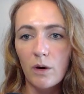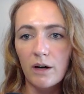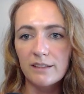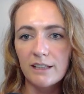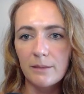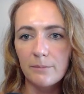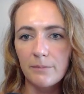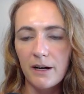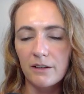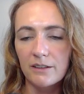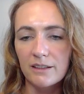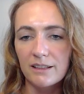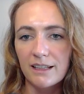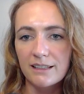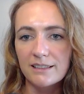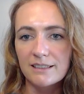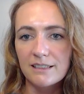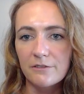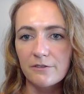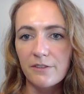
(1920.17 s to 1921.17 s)
the Wildly Empowered
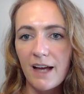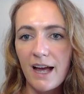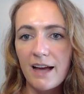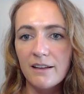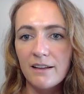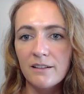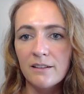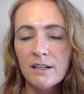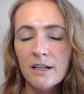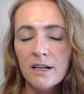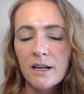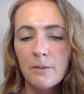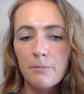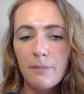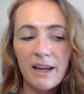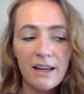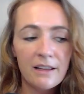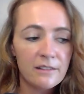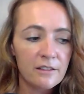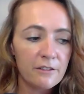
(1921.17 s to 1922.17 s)
Collective? And
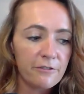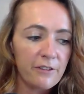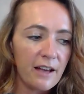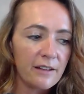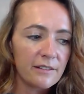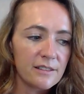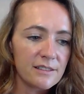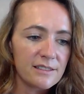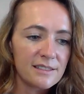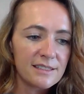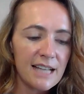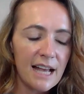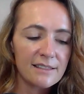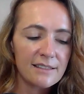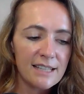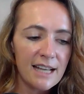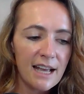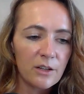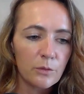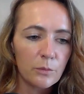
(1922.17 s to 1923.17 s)
me and the founders
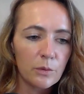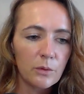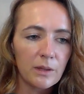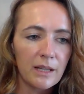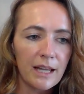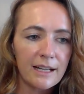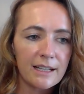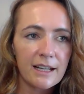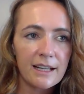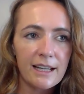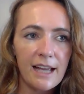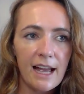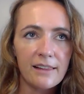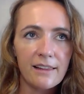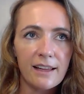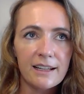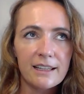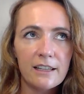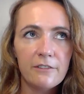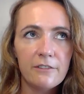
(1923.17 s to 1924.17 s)
sat down and we were like,
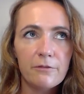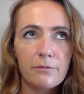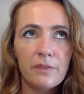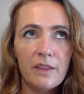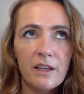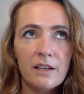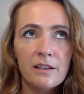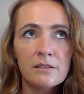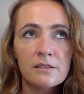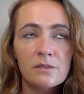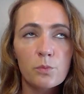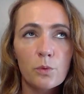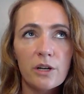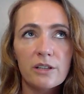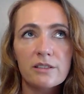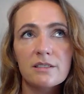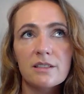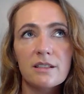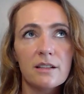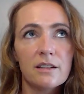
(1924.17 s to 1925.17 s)
okay, like if things
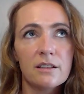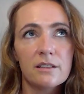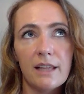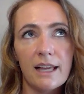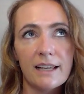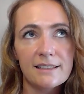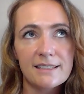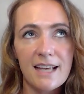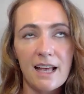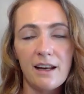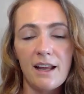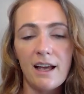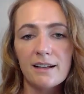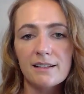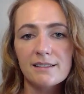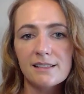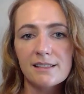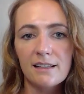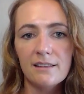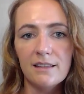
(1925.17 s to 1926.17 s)
were to like
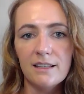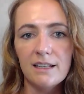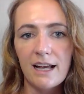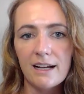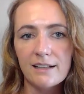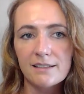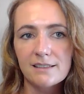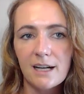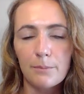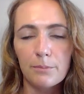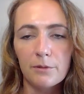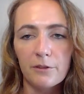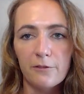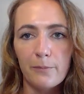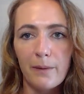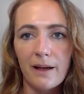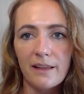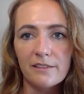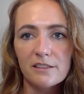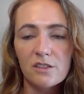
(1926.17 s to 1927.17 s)
10x in the next couple
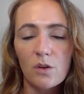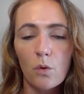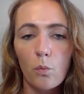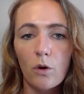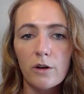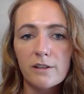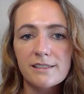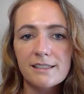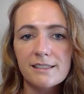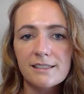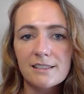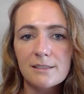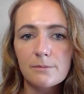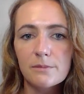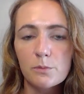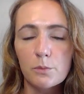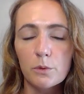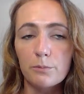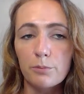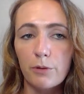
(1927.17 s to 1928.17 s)
of months, what
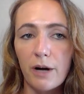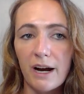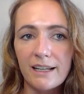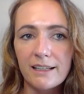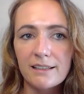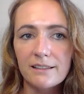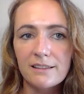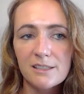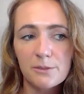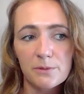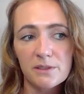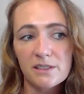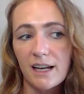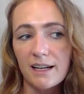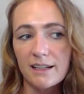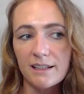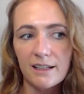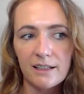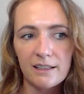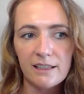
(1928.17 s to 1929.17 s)
systems would break? This was
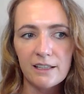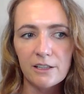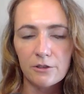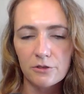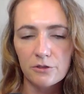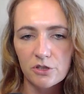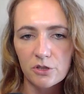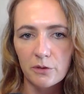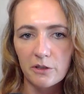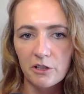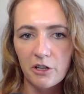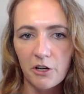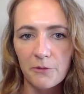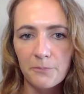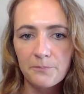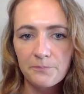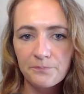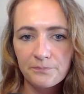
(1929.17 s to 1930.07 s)
like a year or 2 ago.